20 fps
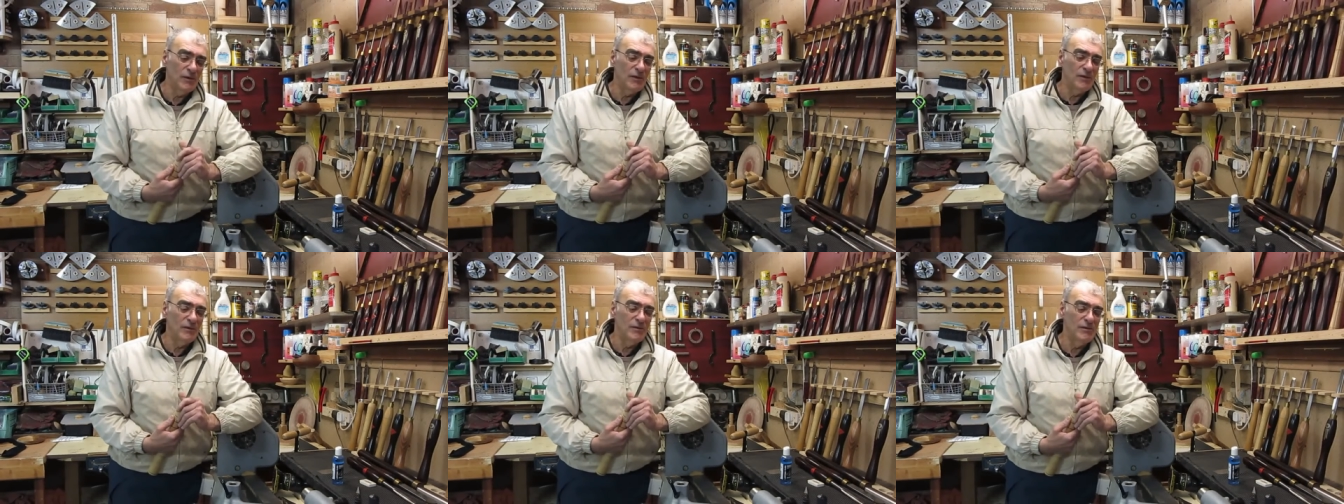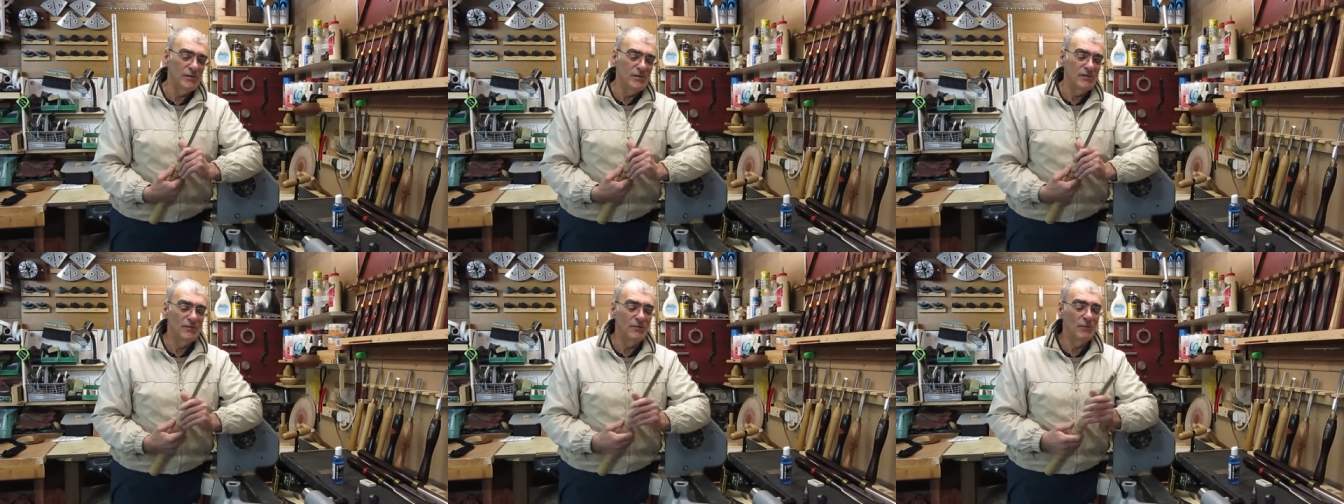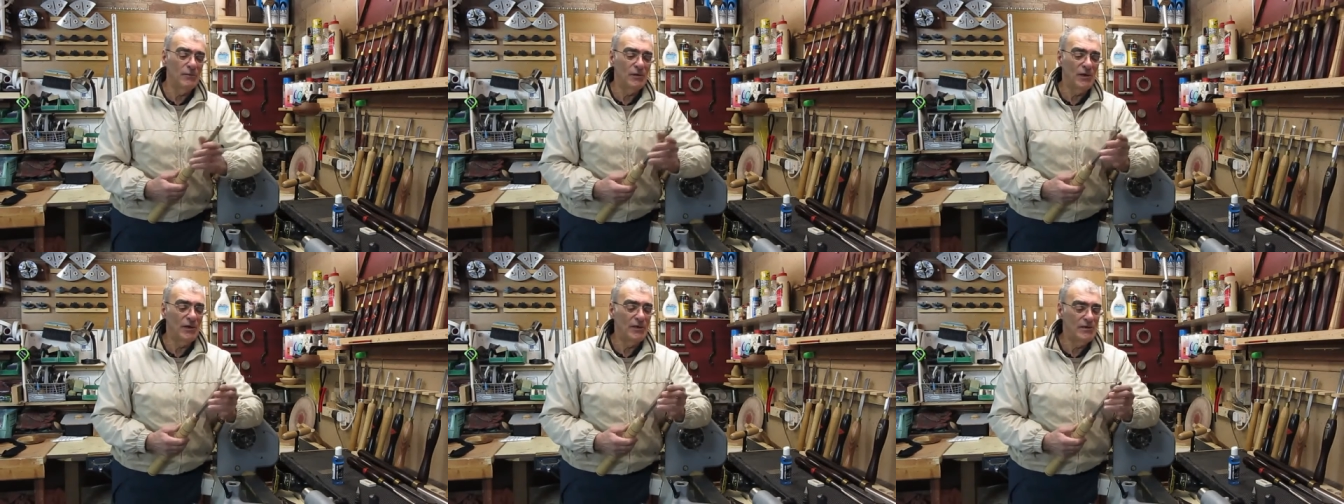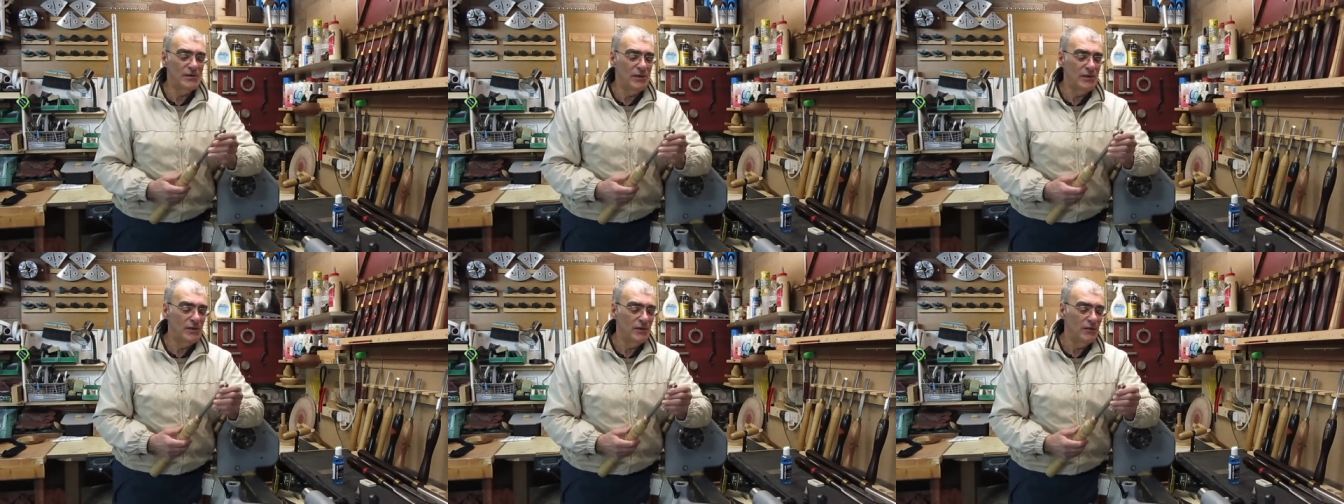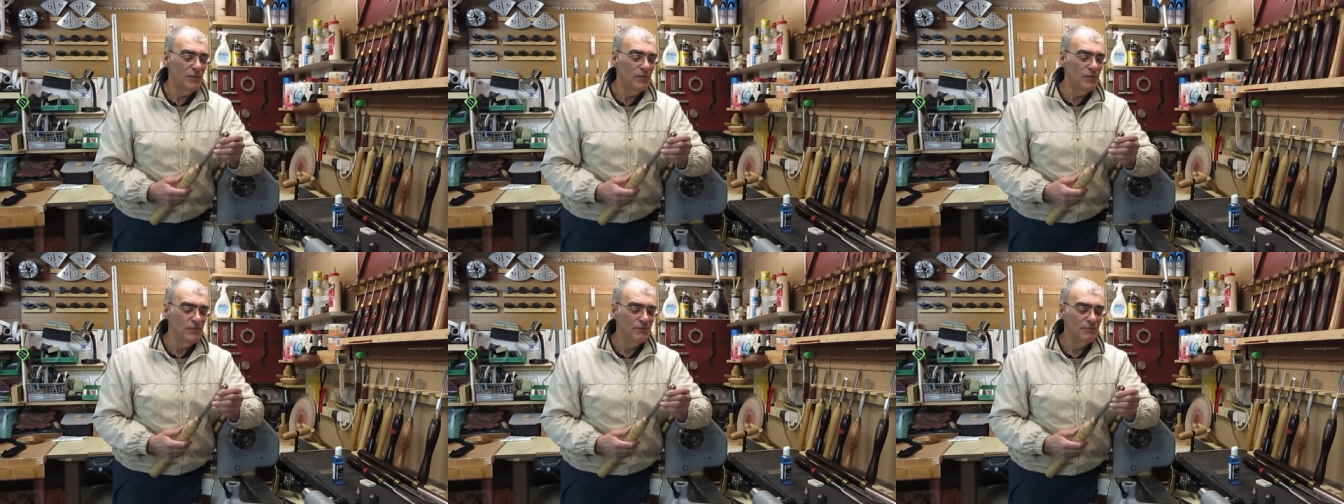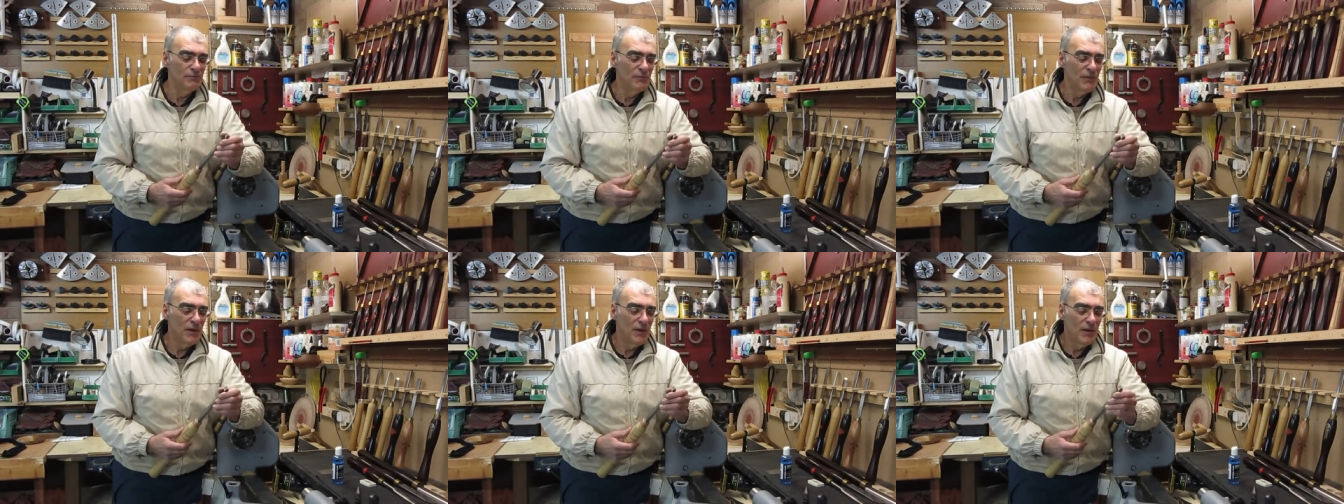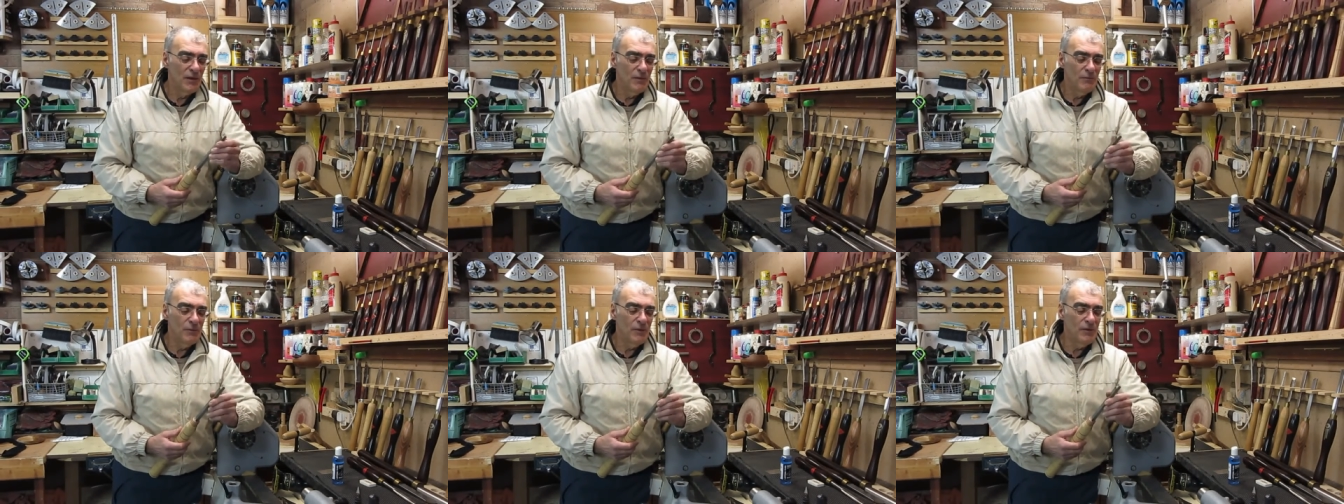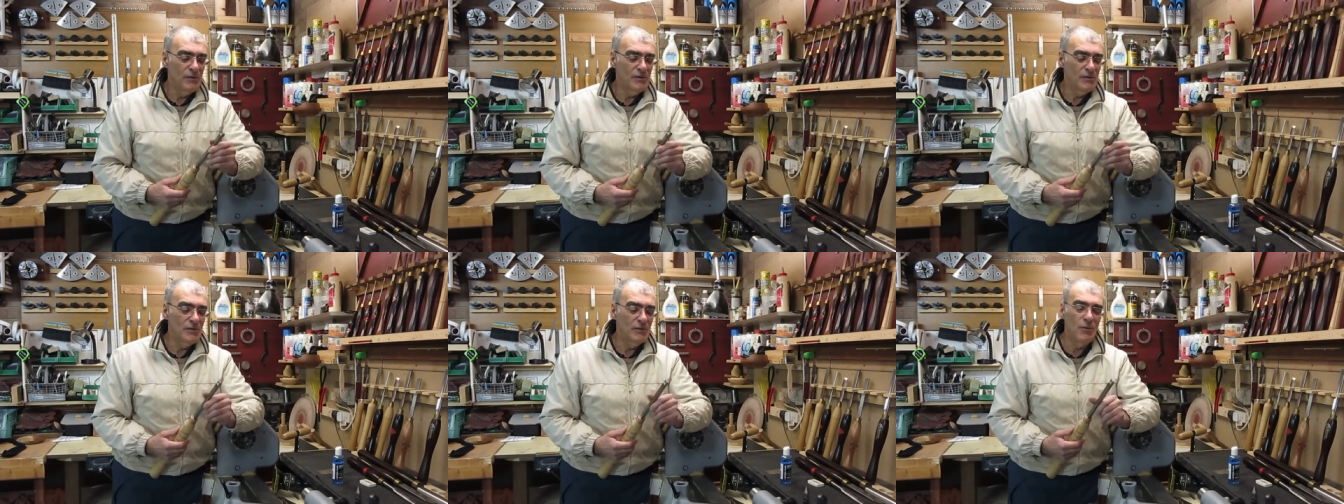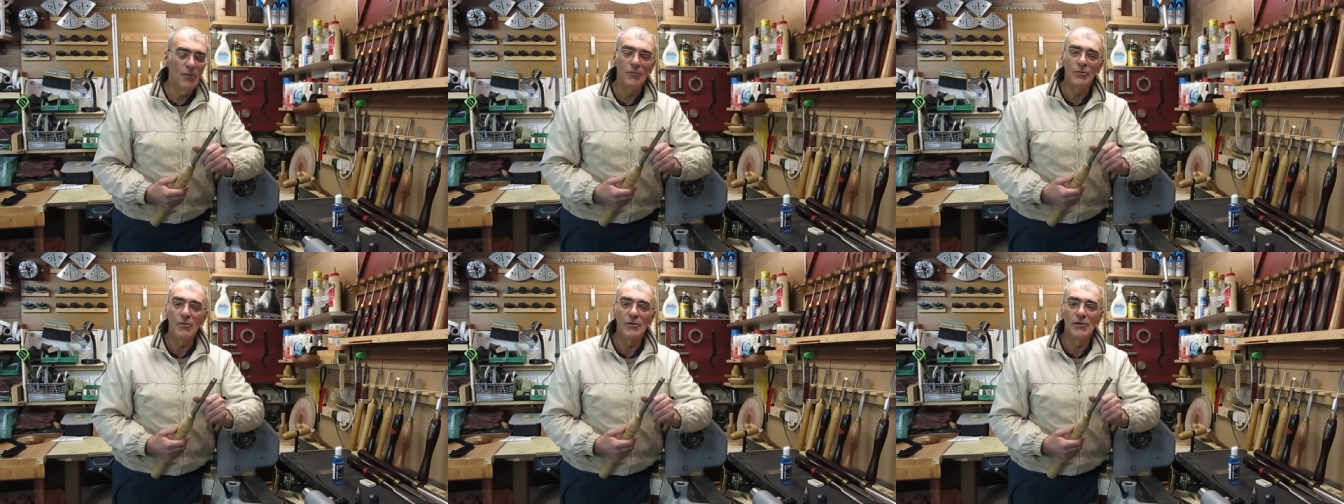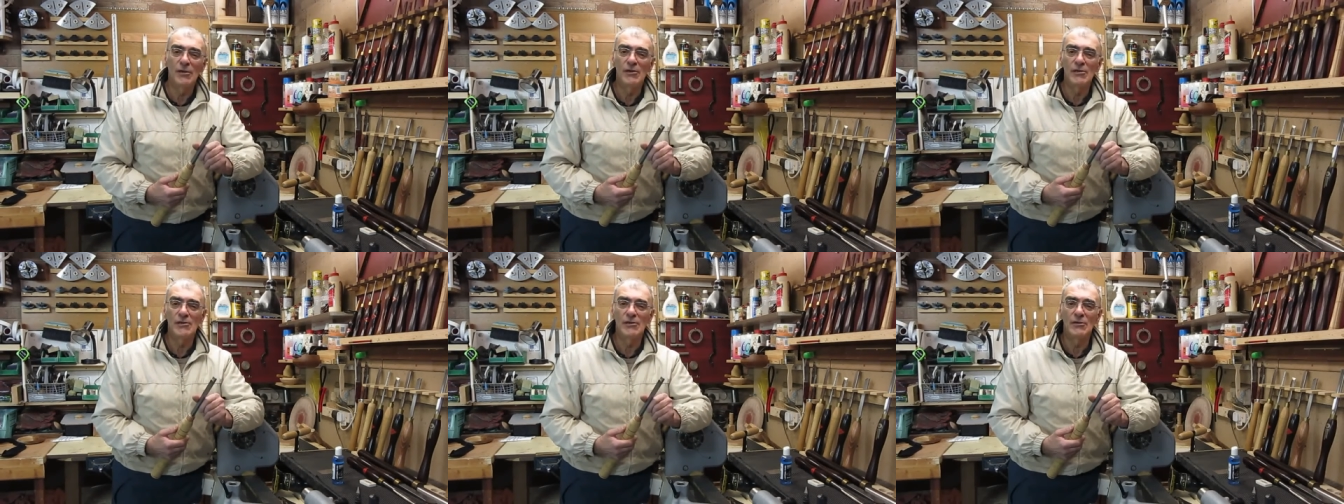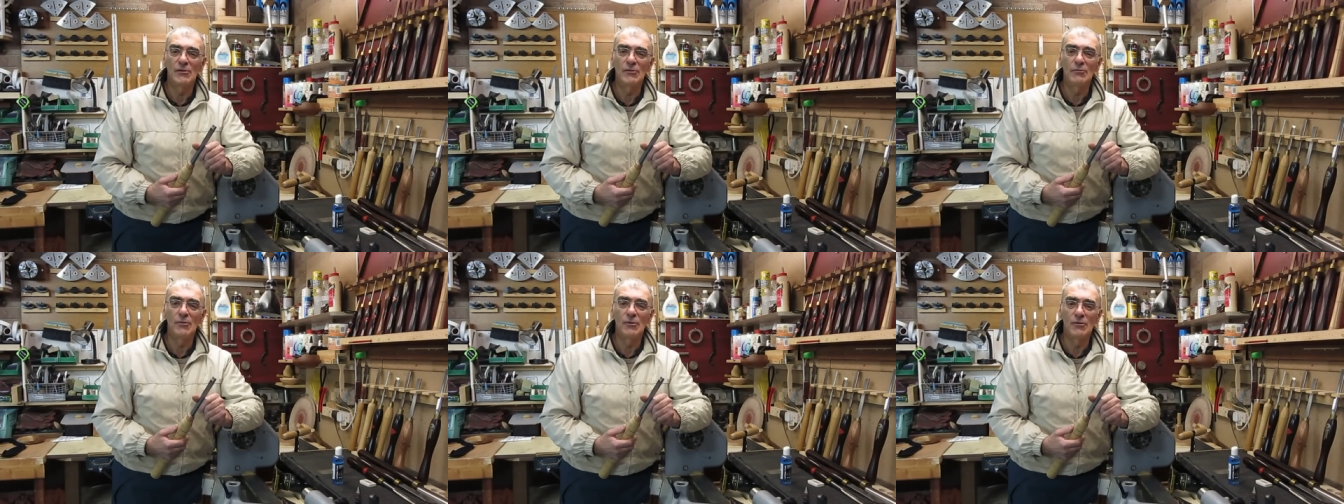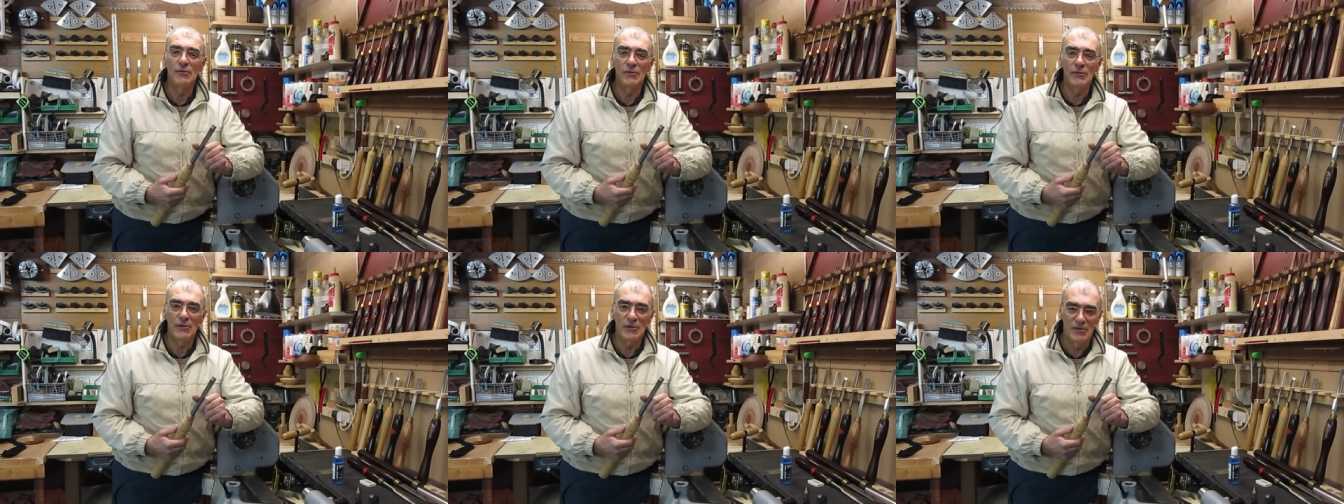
cutters from Glen Teagle because at the moment they're still perfectly